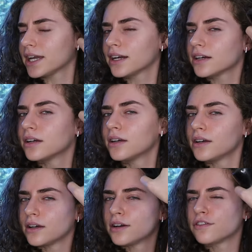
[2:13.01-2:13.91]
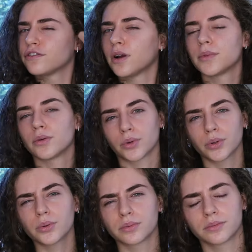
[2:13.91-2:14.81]
hair from the
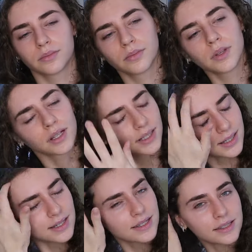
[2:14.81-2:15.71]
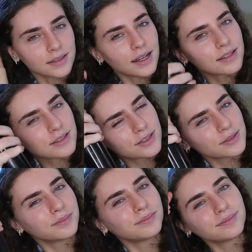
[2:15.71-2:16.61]
root because
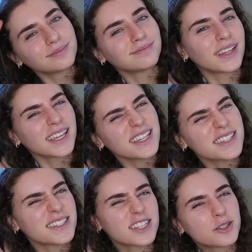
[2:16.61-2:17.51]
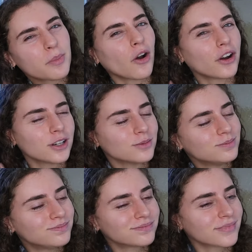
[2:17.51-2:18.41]
that's the easiest part,
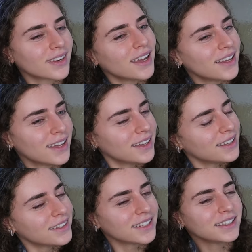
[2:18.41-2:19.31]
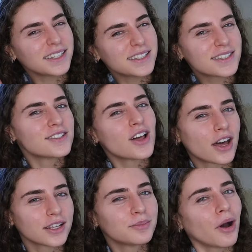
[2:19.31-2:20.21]
the least
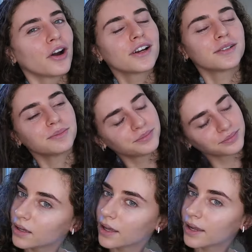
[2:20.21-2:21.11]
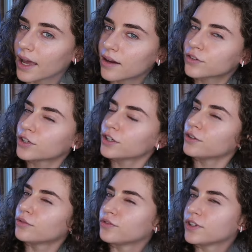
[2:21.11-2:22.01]
knotted part. And after
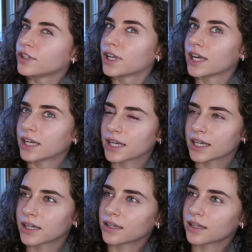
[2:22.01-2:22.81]
you feel like